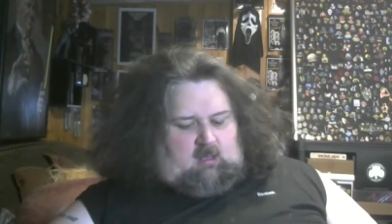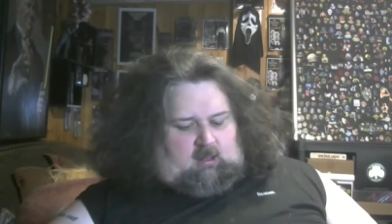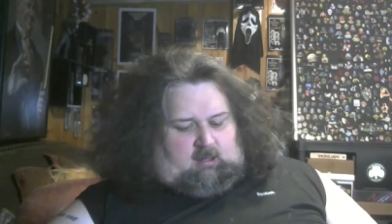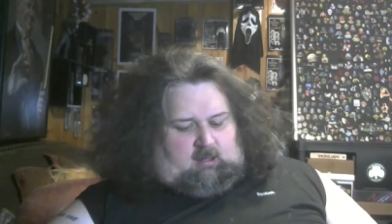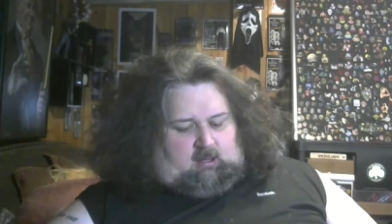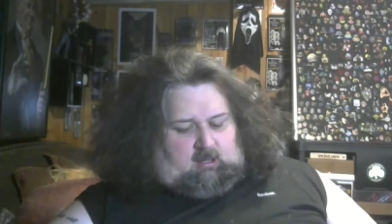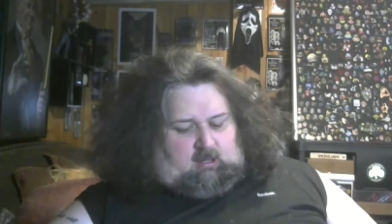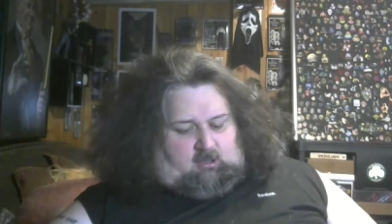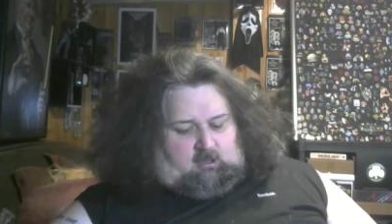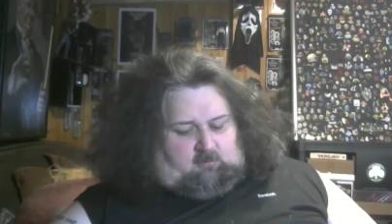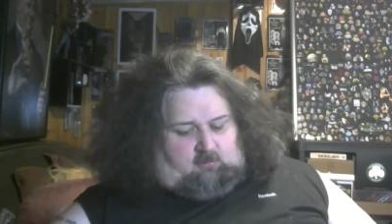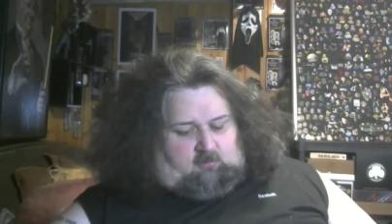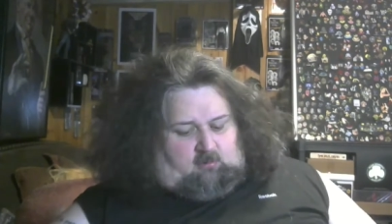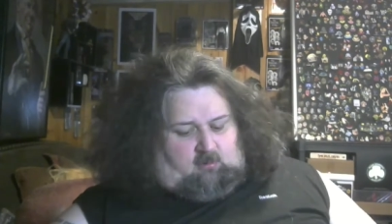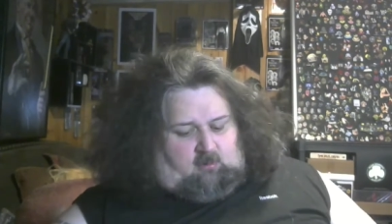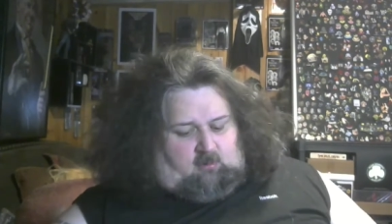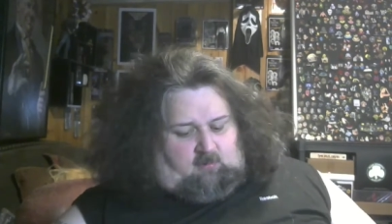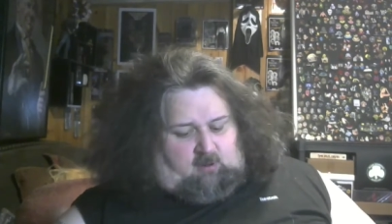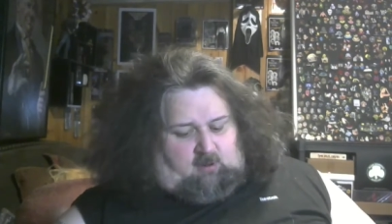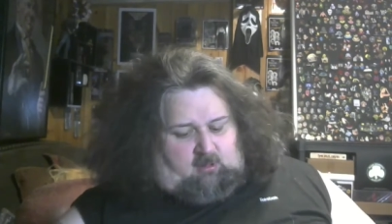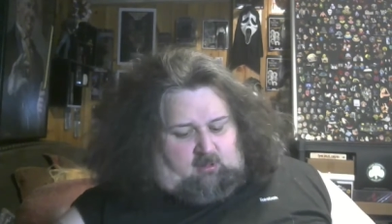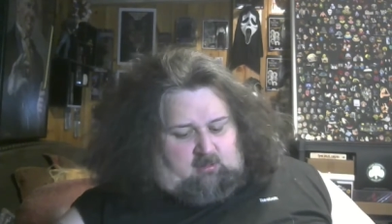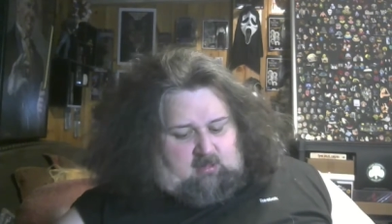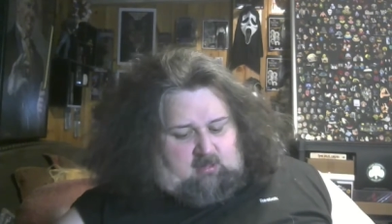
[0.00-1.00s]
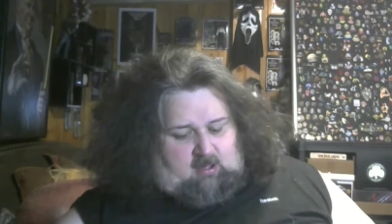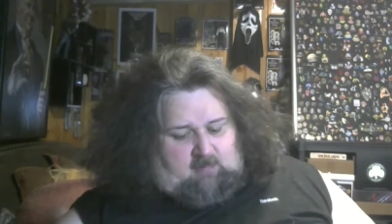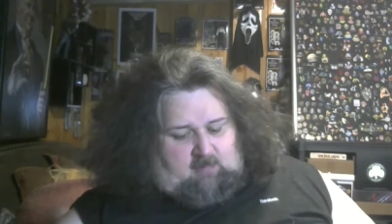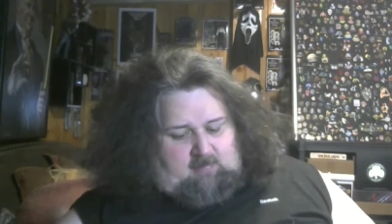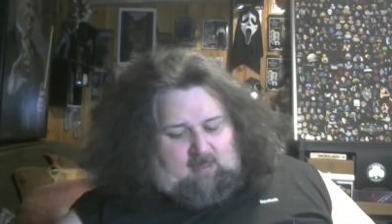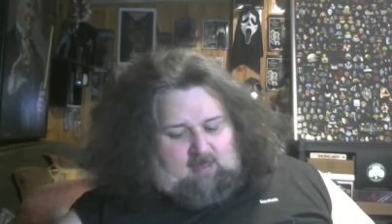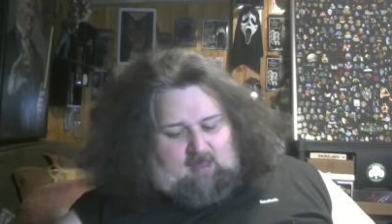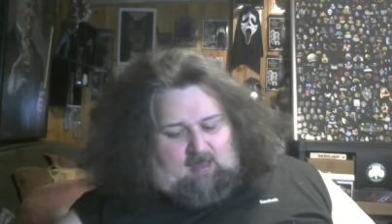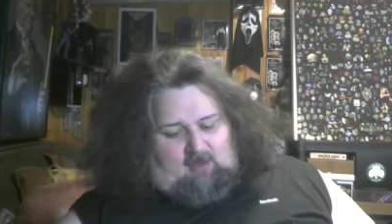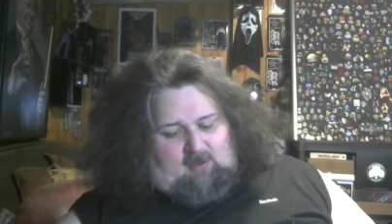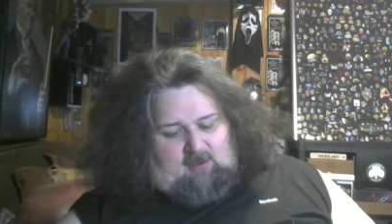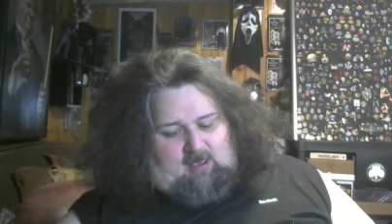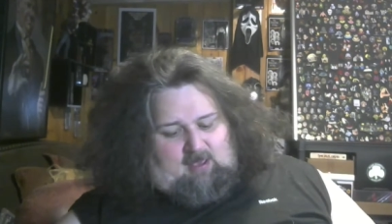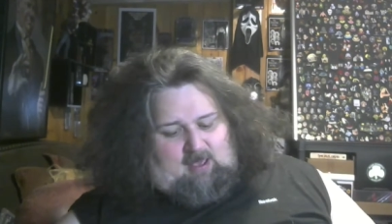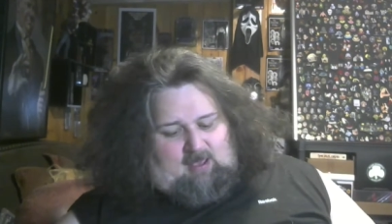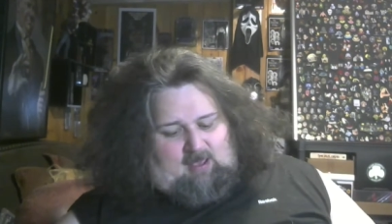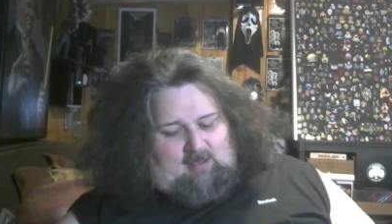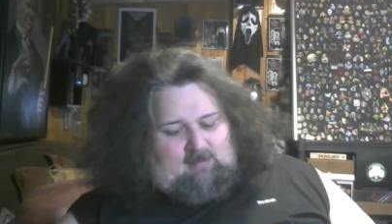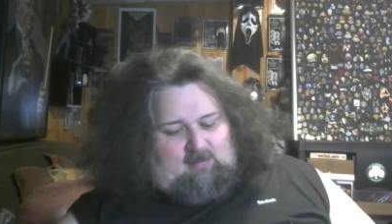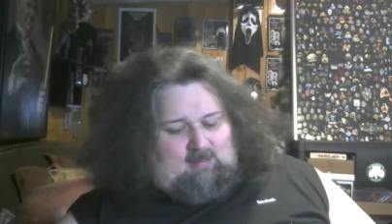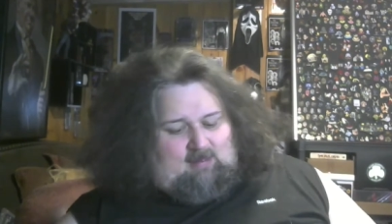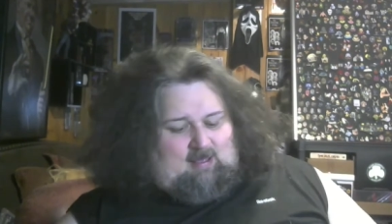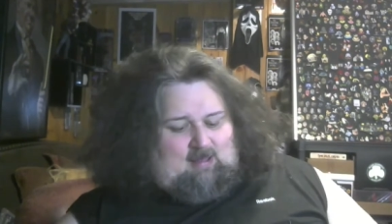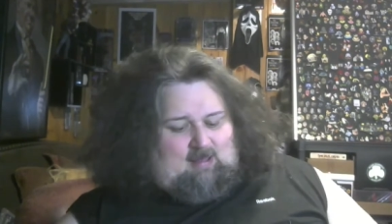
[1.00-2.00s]
he drew it or something. Oh, okay,
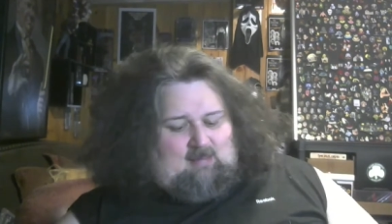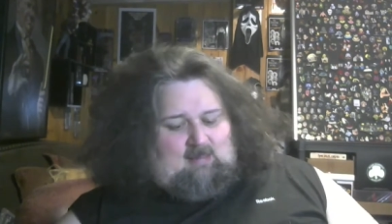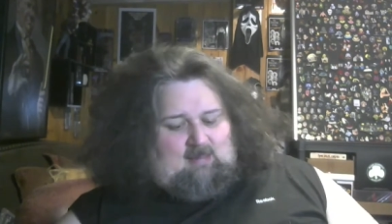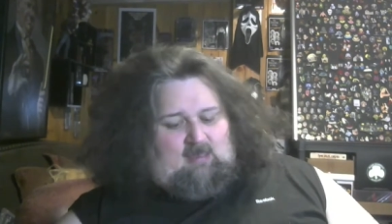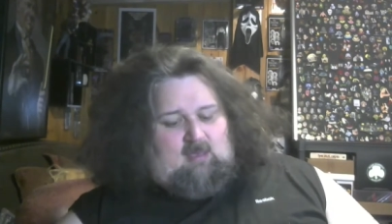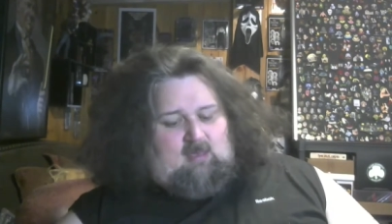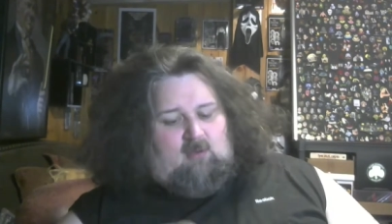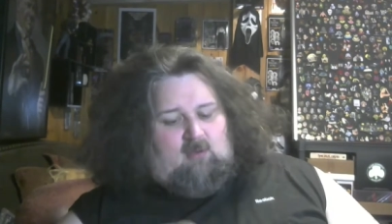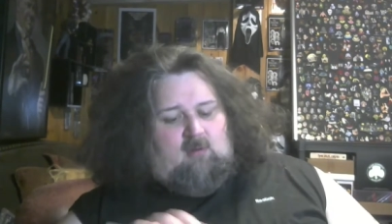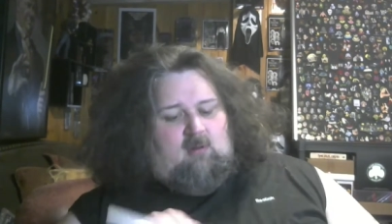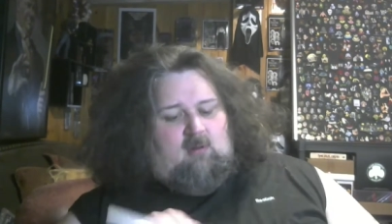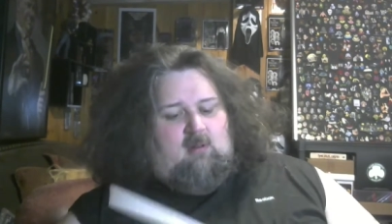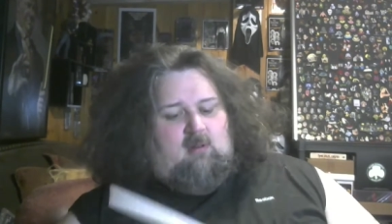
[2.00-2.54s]
yeah, that's cute.